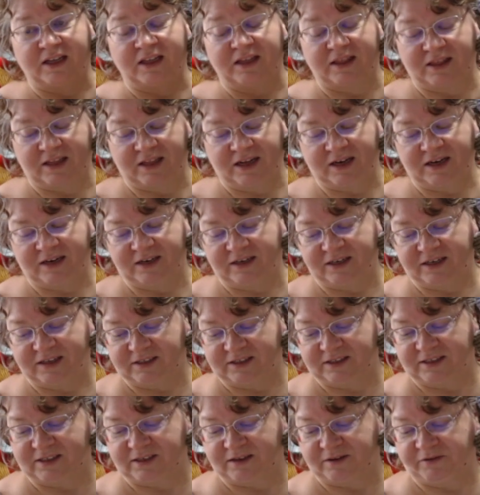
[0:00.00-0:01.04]
A lot of nice
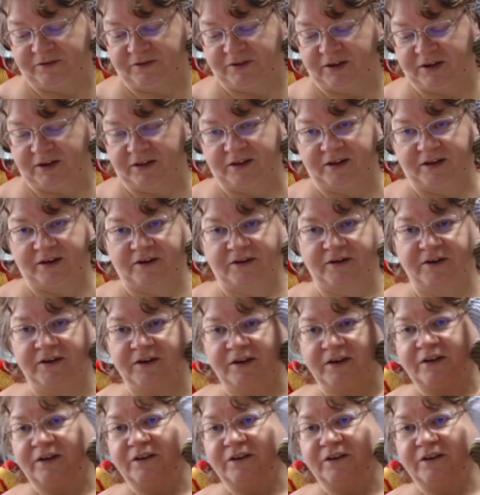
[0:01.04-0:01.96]
stuffing in there.